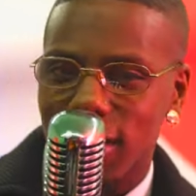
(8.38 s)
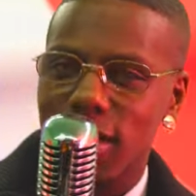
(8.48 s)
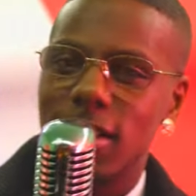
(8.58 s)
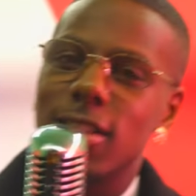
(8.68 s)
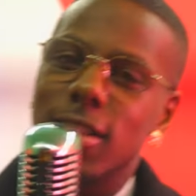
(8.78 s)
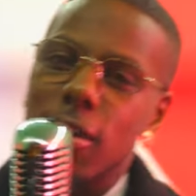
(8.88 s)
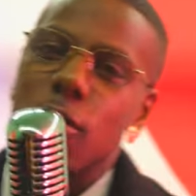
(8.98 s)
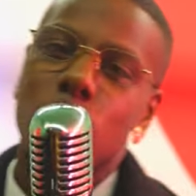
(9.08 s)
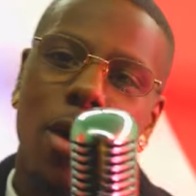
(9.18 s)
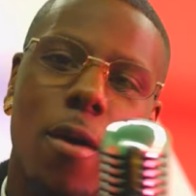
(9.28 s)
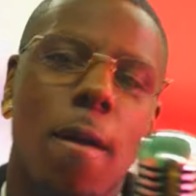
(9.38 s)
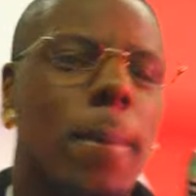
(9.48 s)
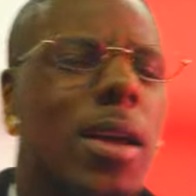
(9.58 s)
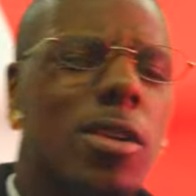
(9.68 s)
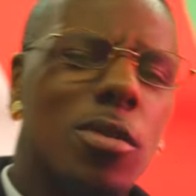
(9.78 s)
I ain't take the safer route.
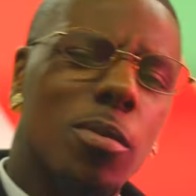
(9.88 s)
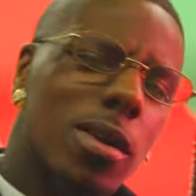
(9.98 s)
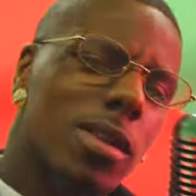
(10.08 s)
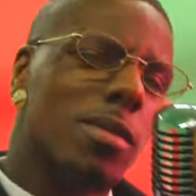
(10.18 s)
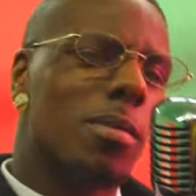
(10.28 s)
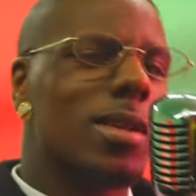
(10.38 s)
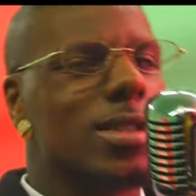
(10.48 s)
My little brother and my